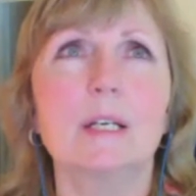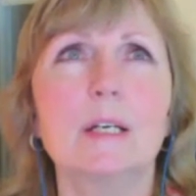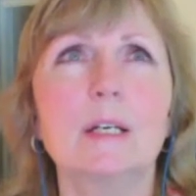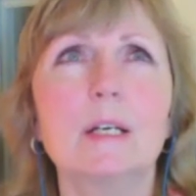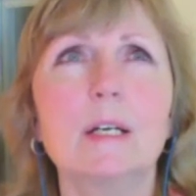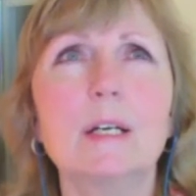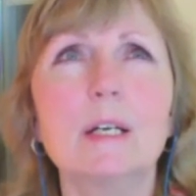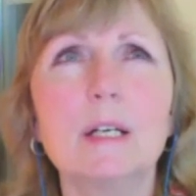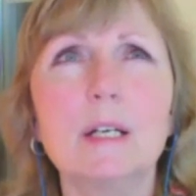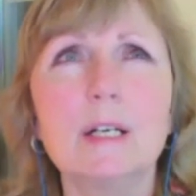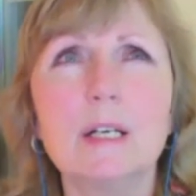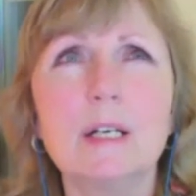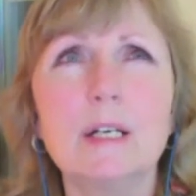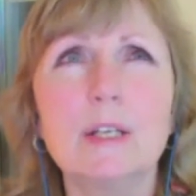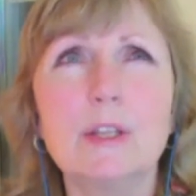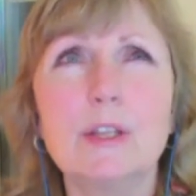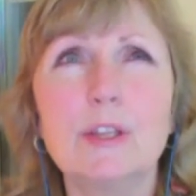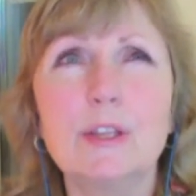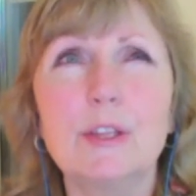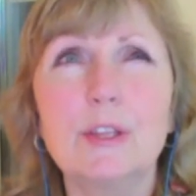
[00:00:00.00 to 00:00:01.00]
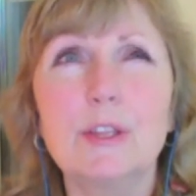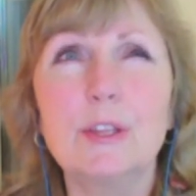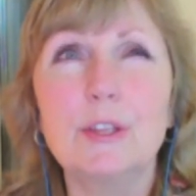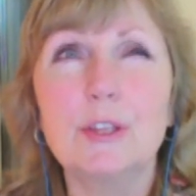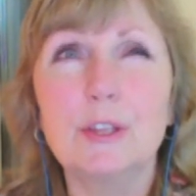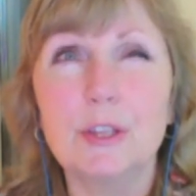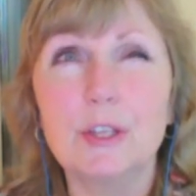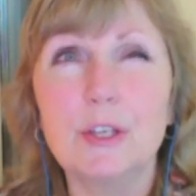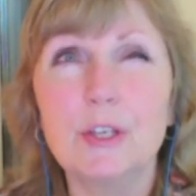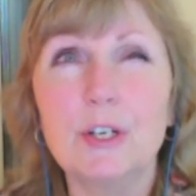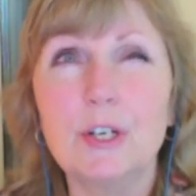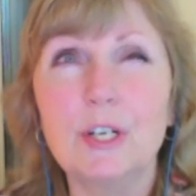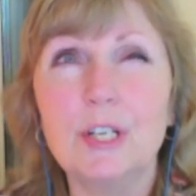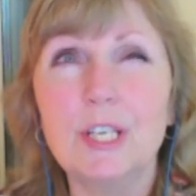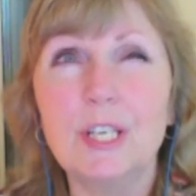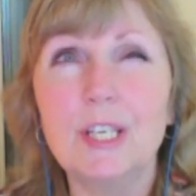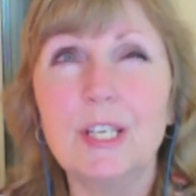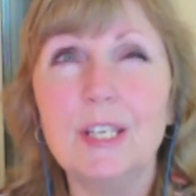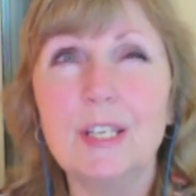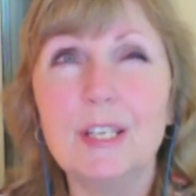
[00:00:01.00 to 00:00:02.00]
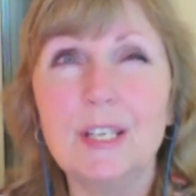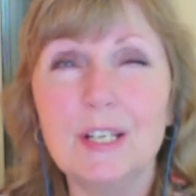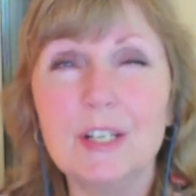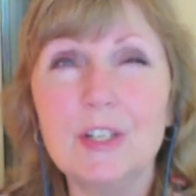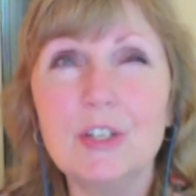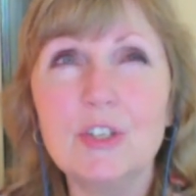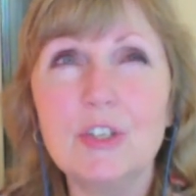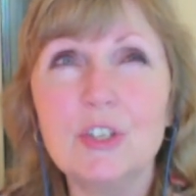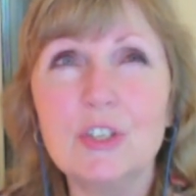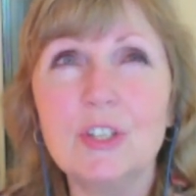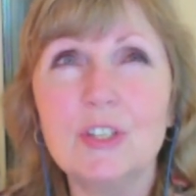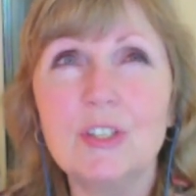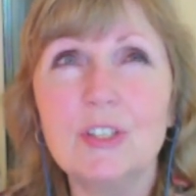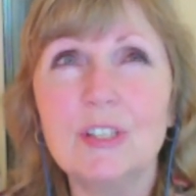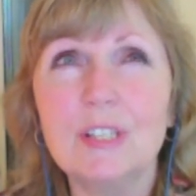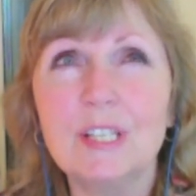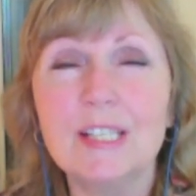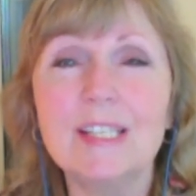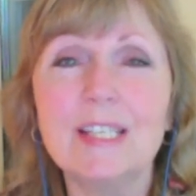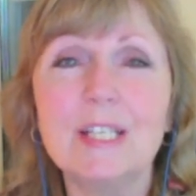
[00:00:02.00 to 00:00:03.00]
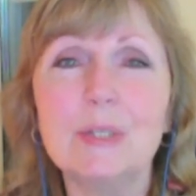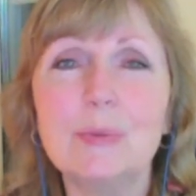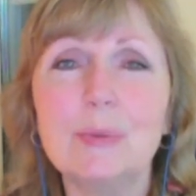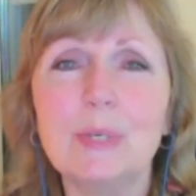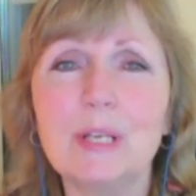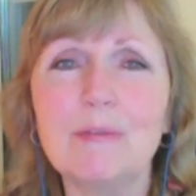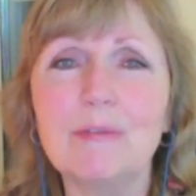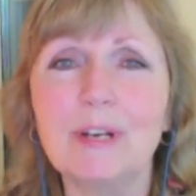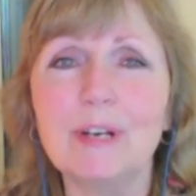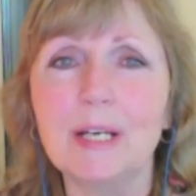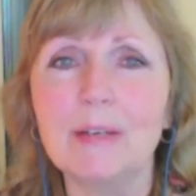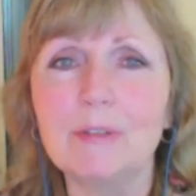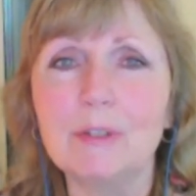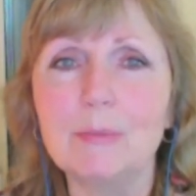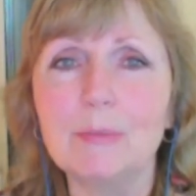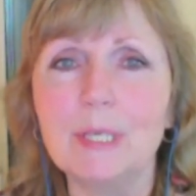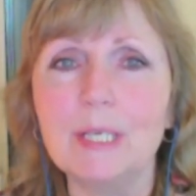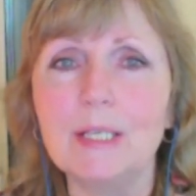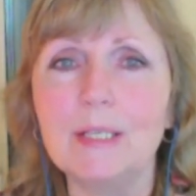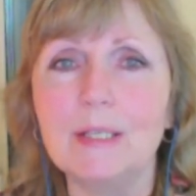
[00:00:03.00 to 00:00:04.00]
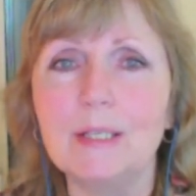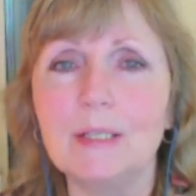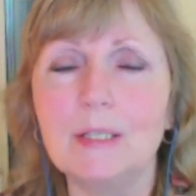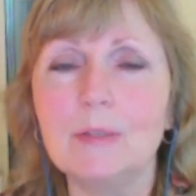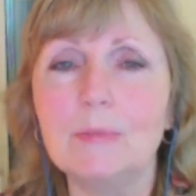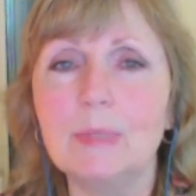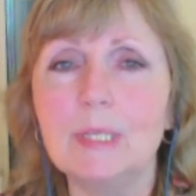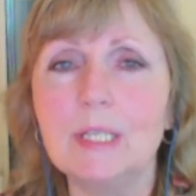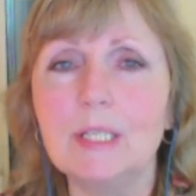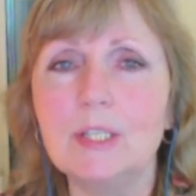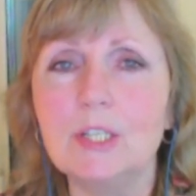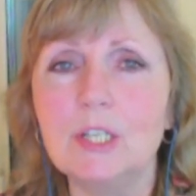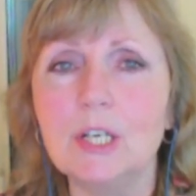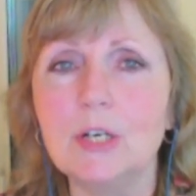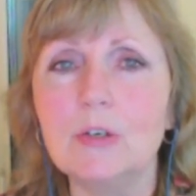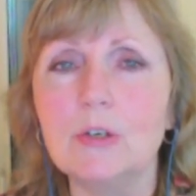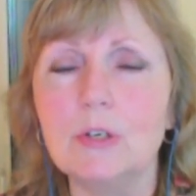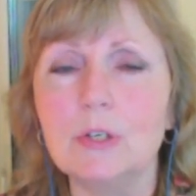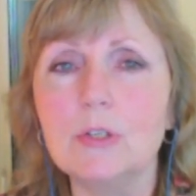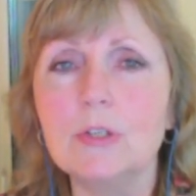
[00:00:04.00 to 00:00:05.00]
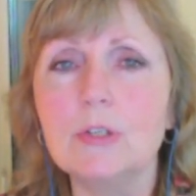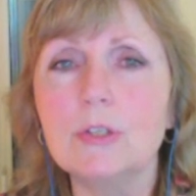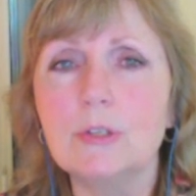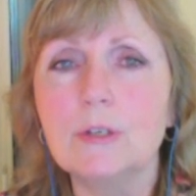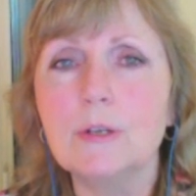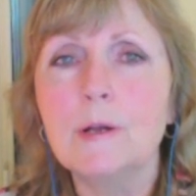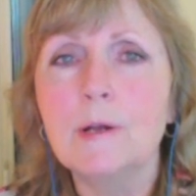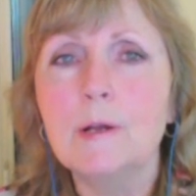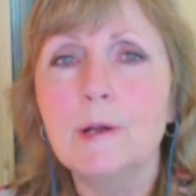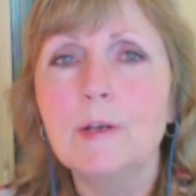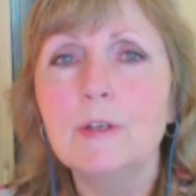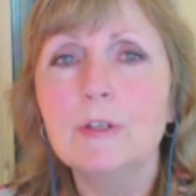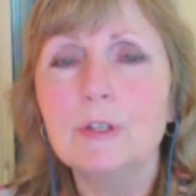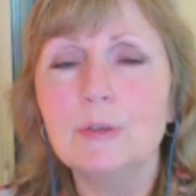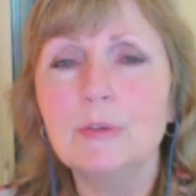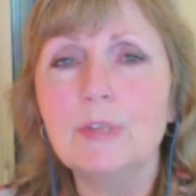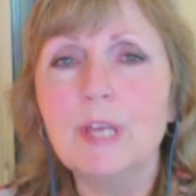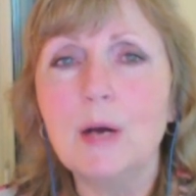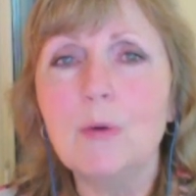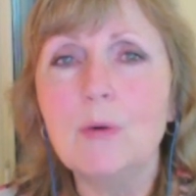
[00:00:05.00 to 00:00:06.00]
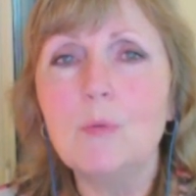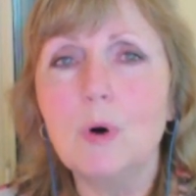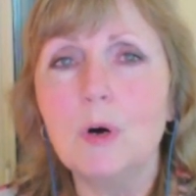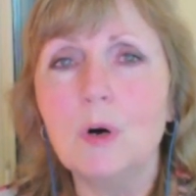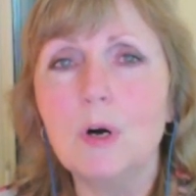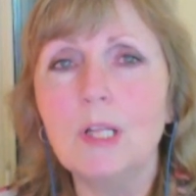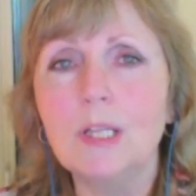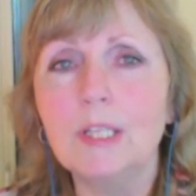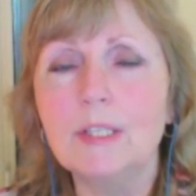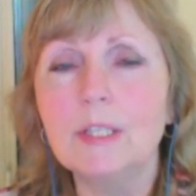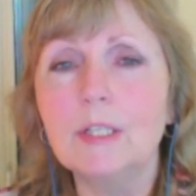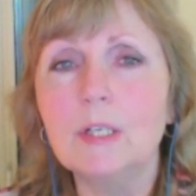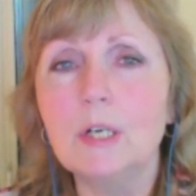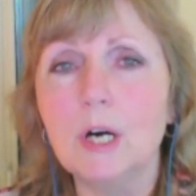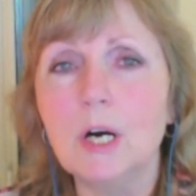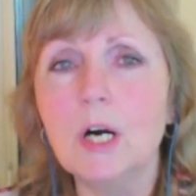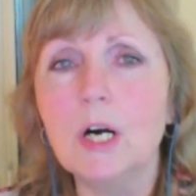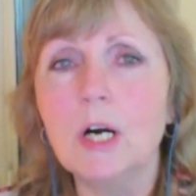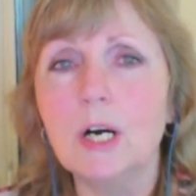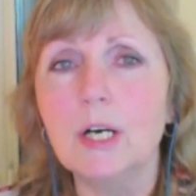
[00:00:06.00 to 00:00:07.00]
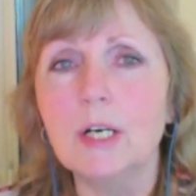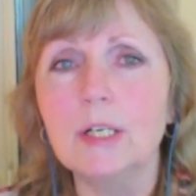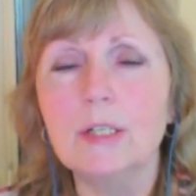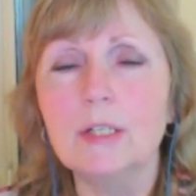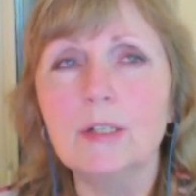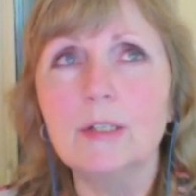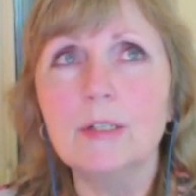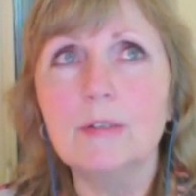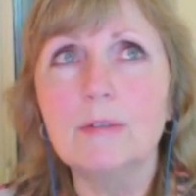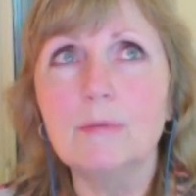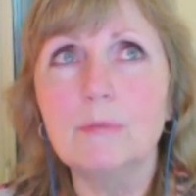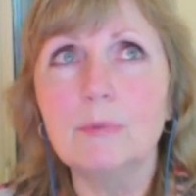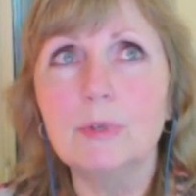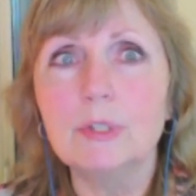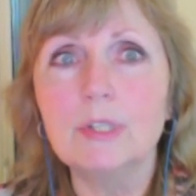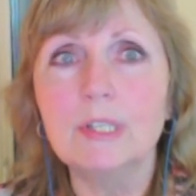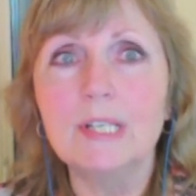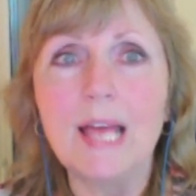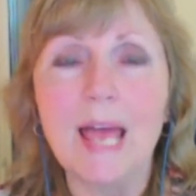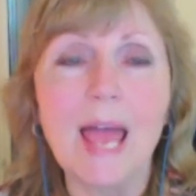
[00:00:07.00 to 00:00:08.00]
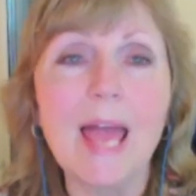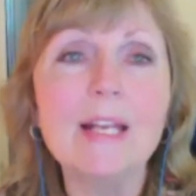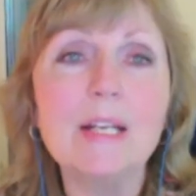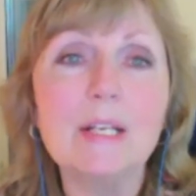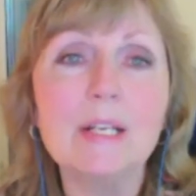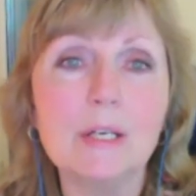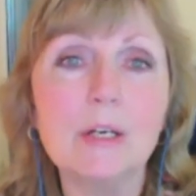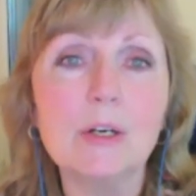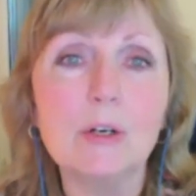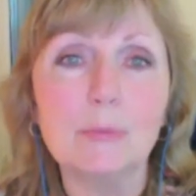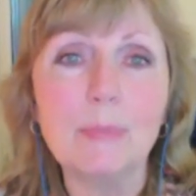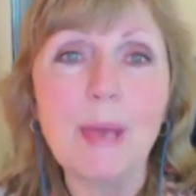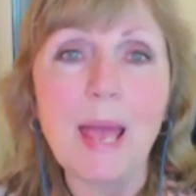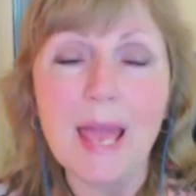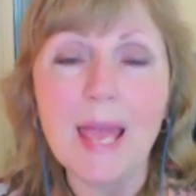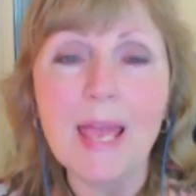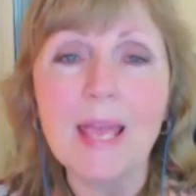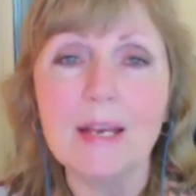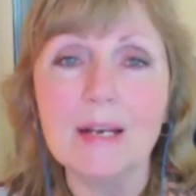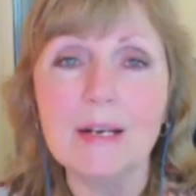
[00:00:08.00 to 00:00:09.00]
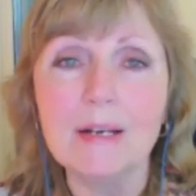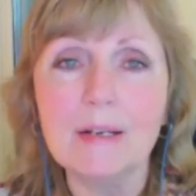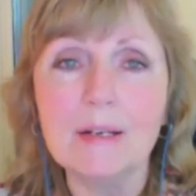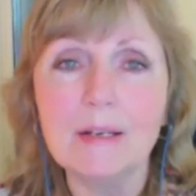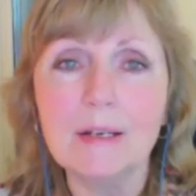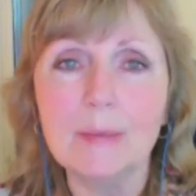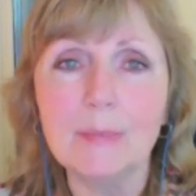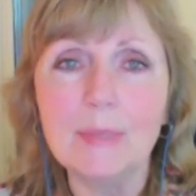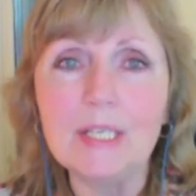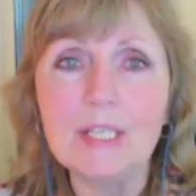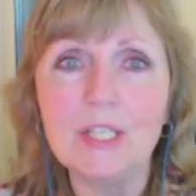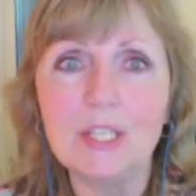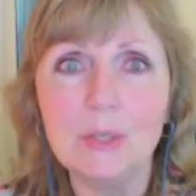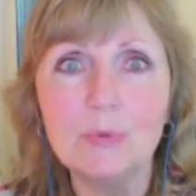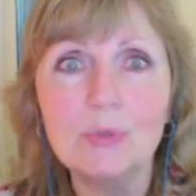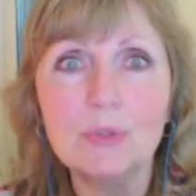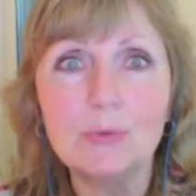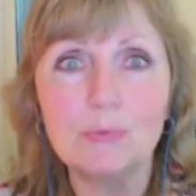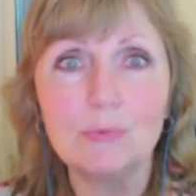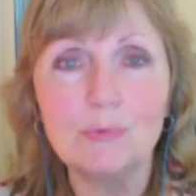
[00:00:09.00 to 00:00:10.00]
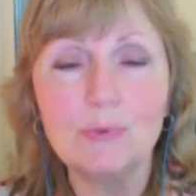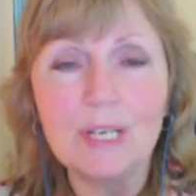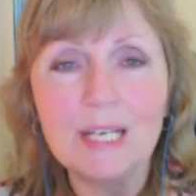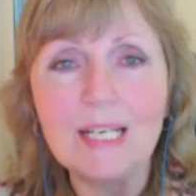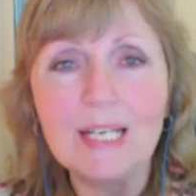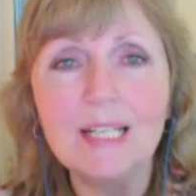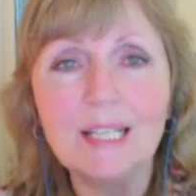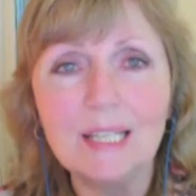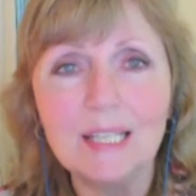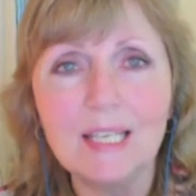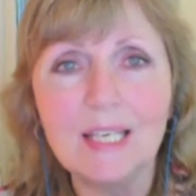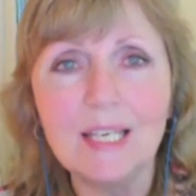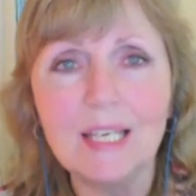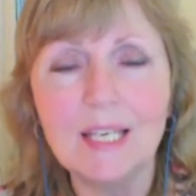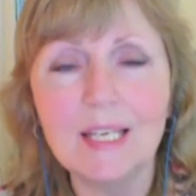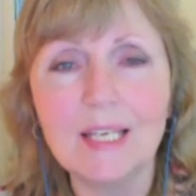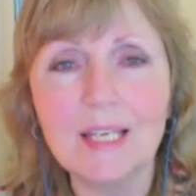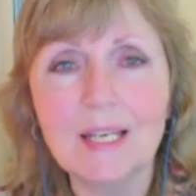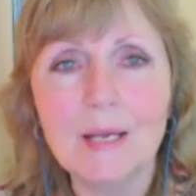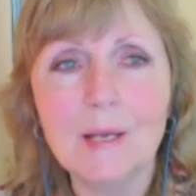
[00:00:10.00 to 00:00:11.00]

uh, 30 years let's say 25 to be to be generous so that wall in the car was going to end her pain i mean she was really